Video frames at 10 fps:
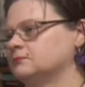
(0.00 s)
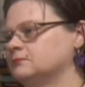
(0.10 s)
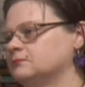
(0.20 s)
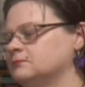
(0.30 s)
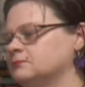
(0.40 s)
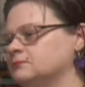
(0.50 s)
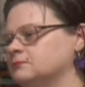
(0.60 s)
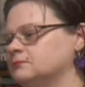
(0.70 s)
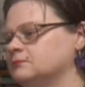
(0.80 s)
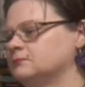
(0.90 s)

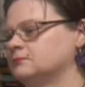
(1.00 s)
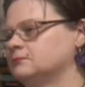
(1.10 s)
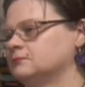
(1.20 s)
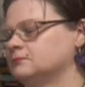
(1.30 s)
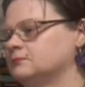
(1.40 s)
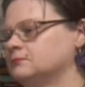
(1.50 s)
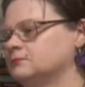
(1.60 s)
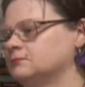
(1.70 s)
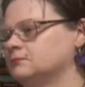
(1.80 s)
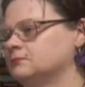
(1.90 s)

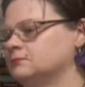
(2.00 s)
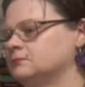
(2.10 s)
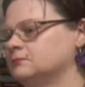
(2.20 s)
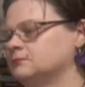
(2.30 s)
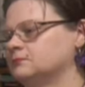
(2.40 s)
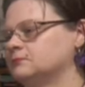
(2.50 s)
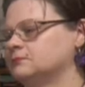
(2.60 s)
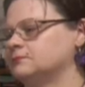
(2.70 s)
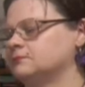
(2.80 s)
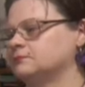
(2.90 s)

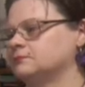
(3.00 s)
[no speech]